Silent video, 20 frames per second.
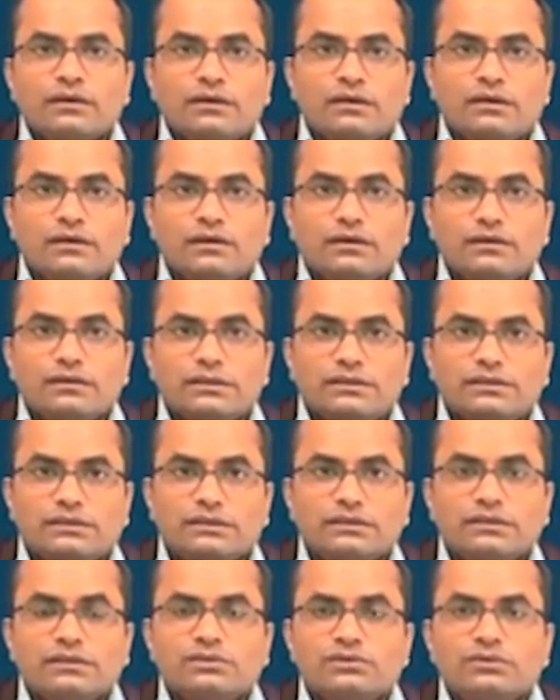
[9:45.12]
uh, the
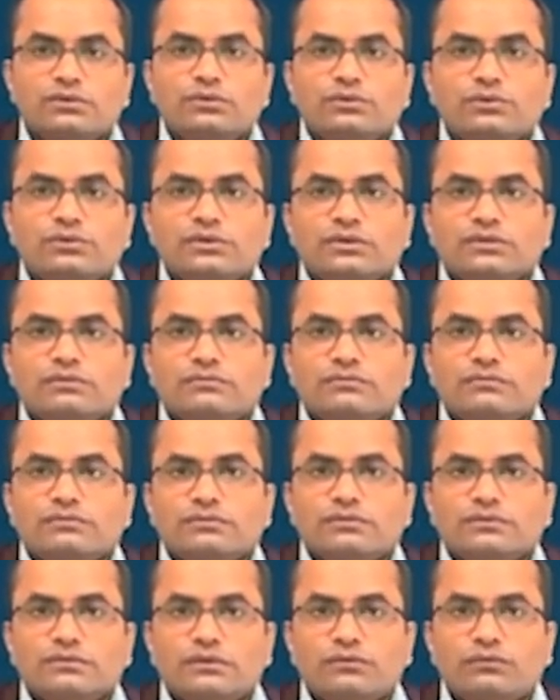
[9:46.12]
general
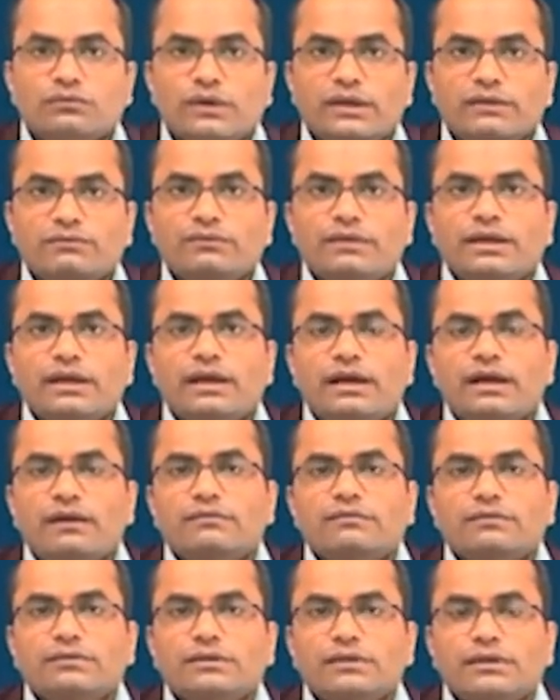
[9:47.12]
solution when we
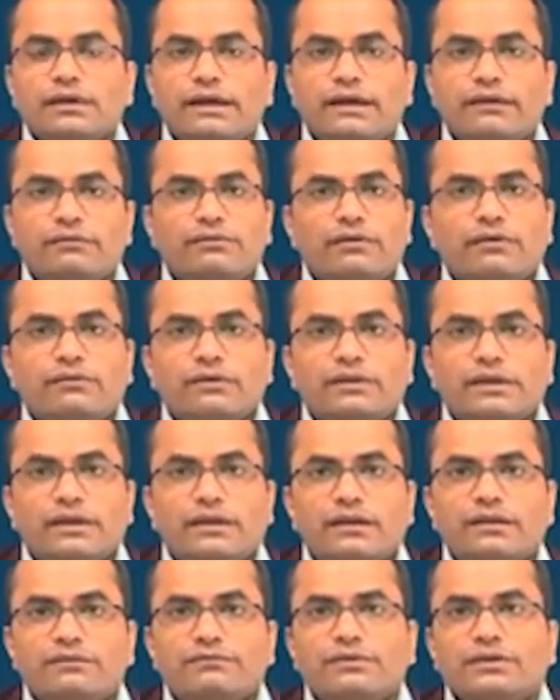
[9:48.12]
have alpha 1
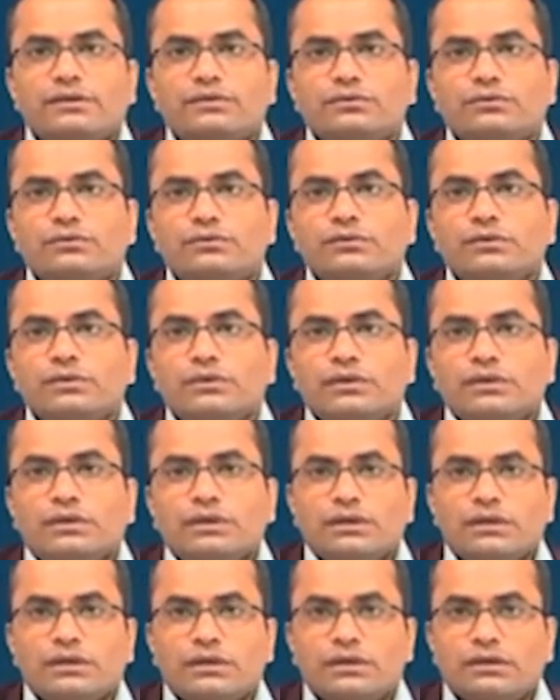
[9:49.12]
and alpha 2
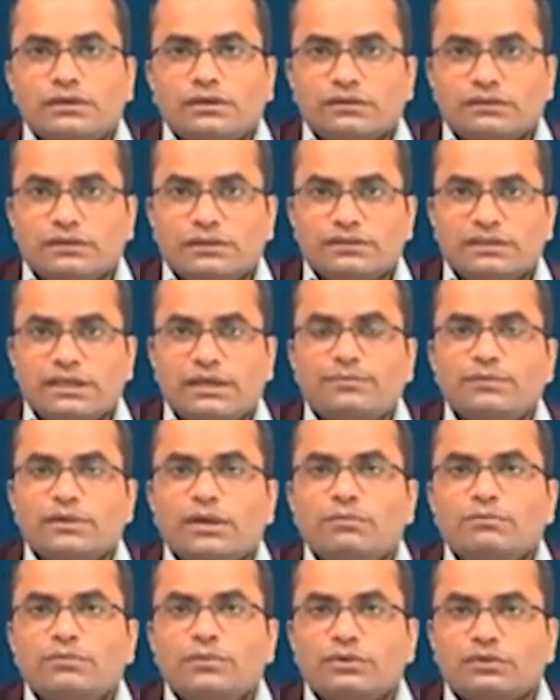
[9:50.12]
uh, the same
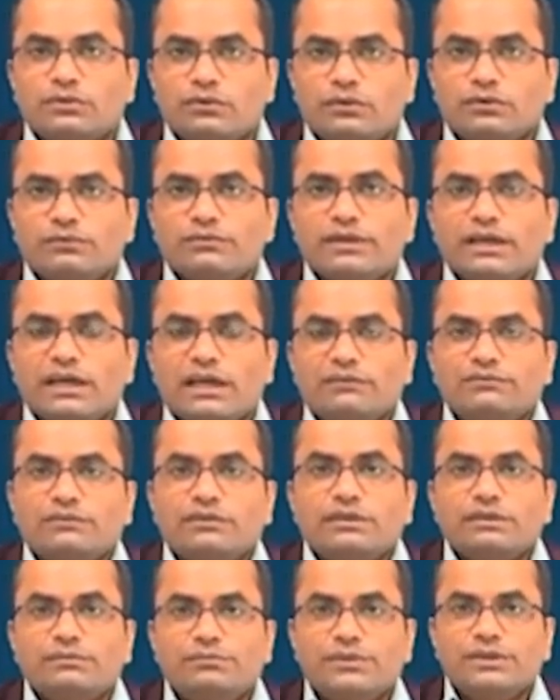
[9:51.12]
number or we have
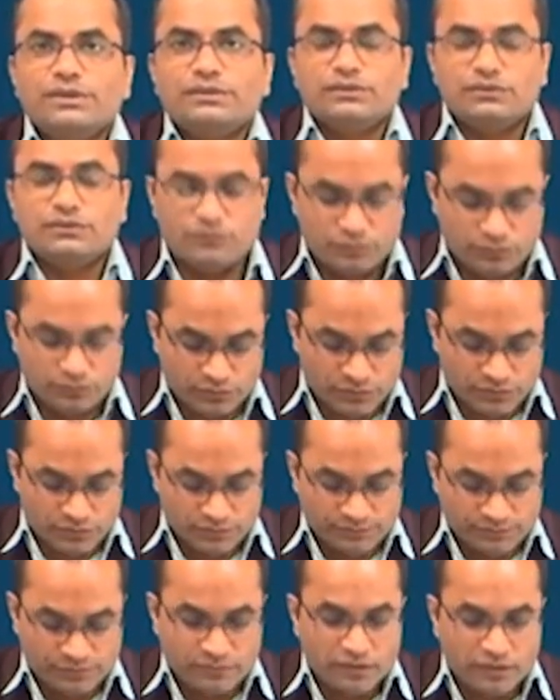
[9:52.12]
the repeated
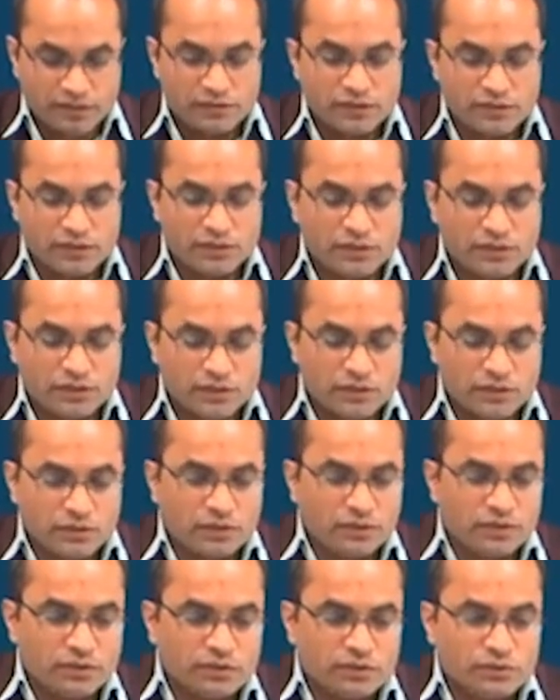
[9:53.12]
roots.
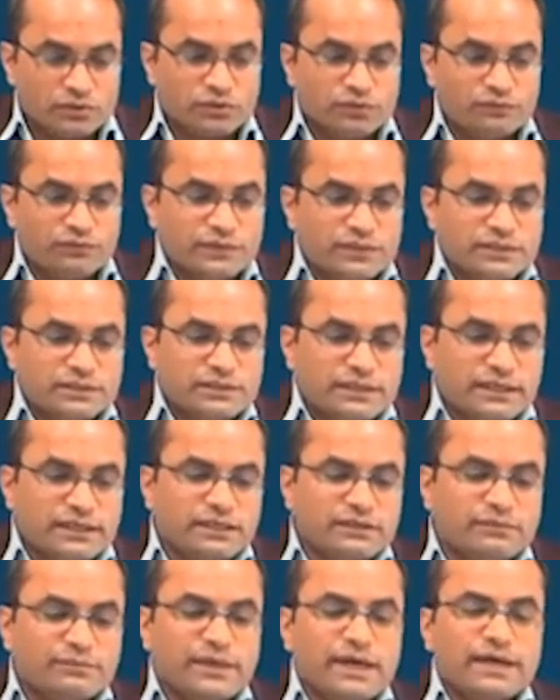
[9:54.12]
So, first
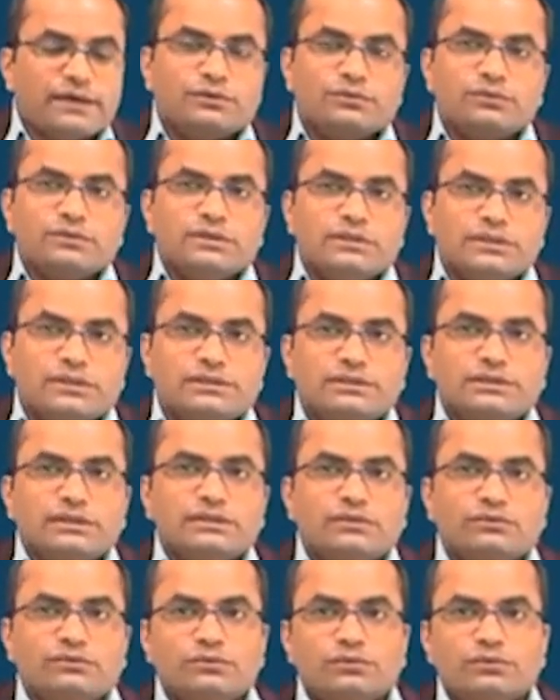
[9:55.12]
getting back to the
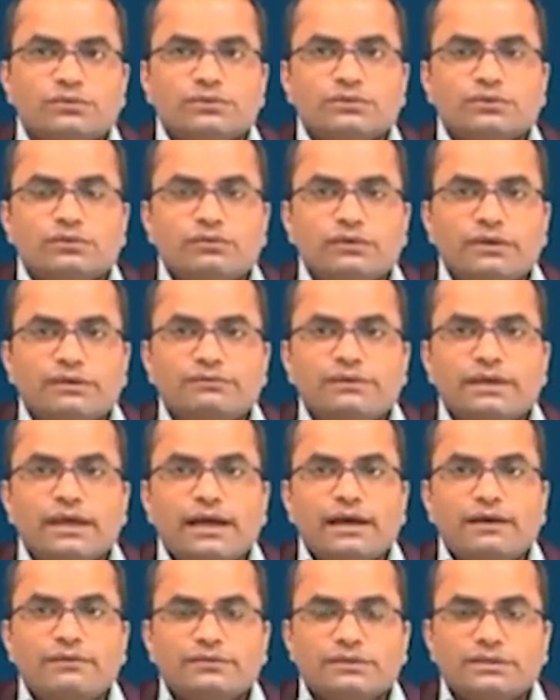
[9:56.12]
distinct roots. So, when we
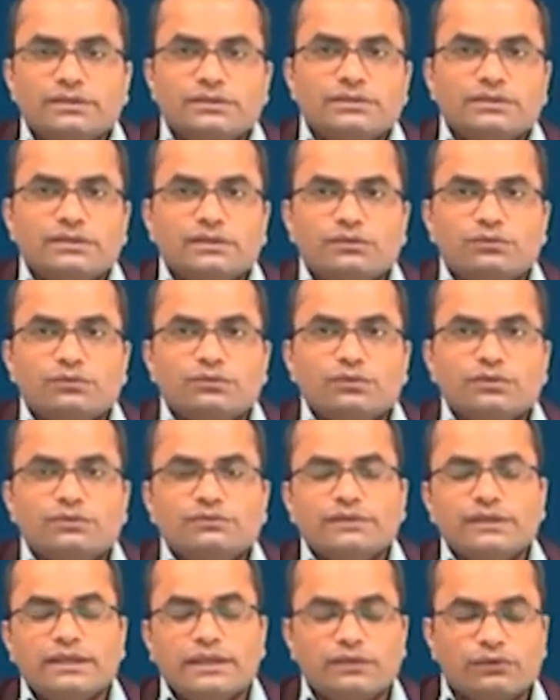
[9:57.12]
have distinct
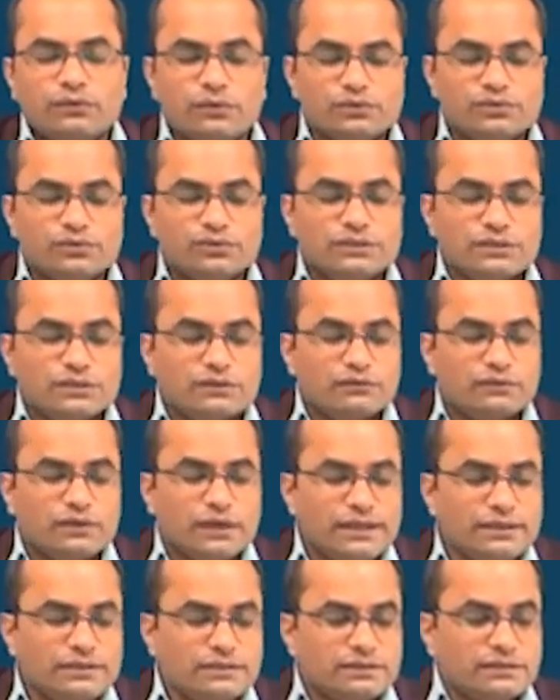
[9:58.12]
roots we can also
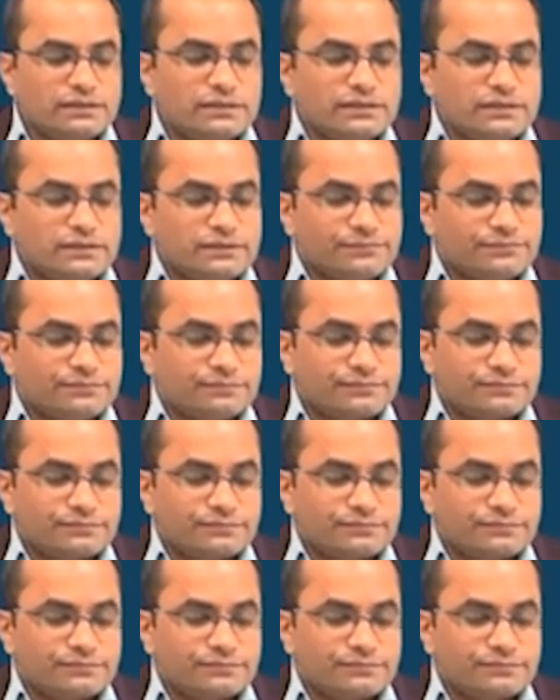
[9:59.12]
generalize this.